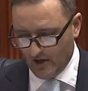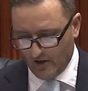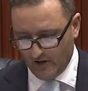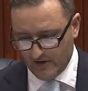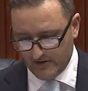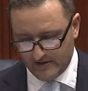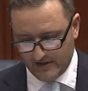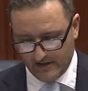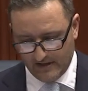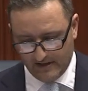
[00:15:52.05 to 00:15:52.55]

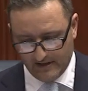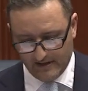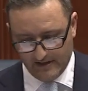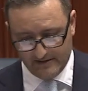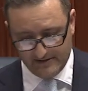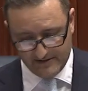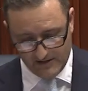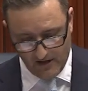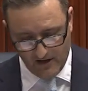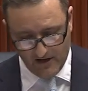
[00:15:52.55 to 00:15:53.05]
hosting
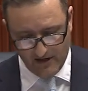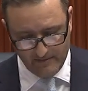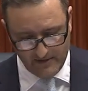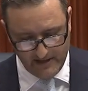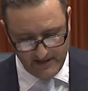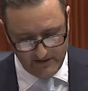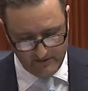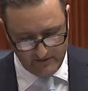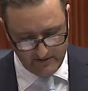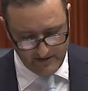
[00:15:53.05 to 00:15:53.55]
their time
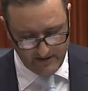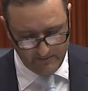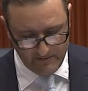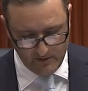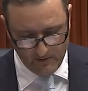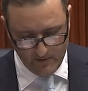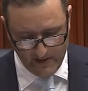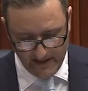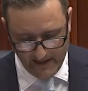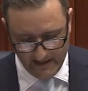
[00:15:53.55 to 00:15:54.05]
here in
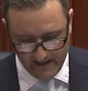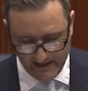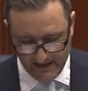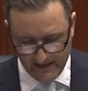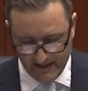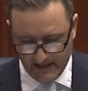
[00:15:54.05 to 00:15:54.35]
W A.